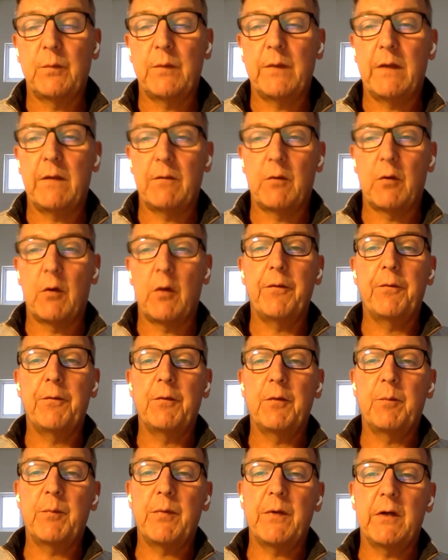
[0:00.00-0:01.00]
we have gone
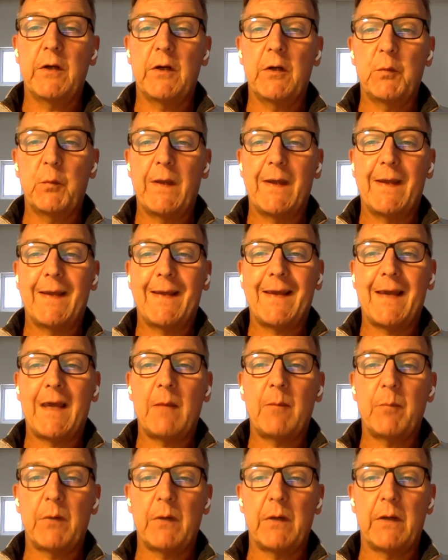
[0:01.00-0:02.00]
through a period where
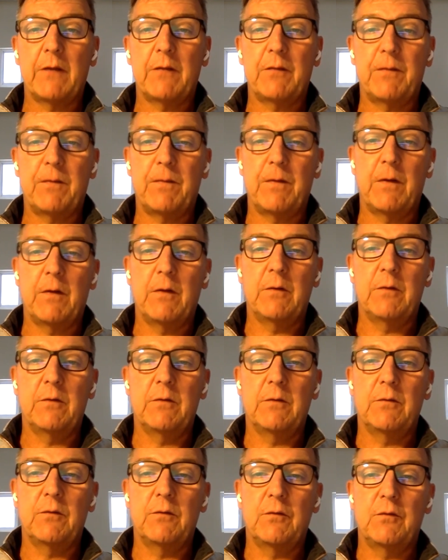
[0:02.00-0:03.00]
capital has
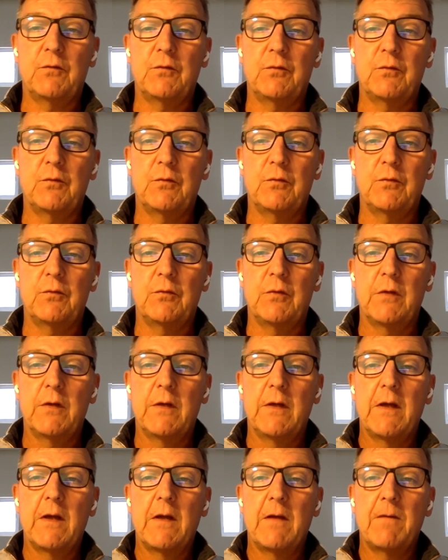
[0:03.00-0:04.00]
flown to
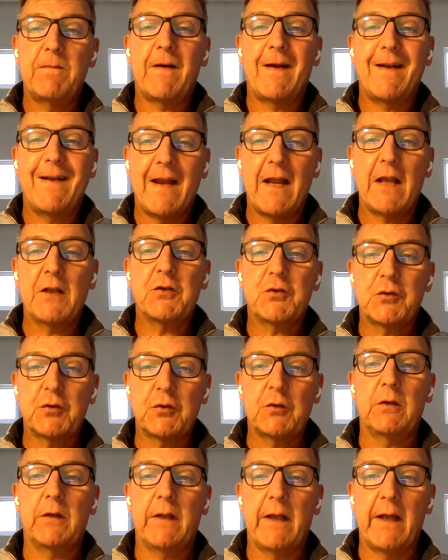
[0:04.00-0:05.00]

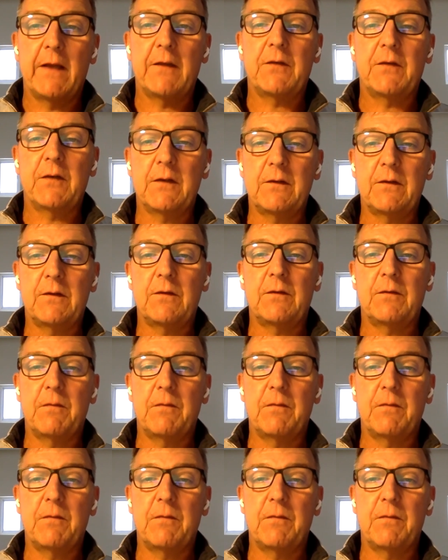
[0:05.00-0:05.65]
financial assets,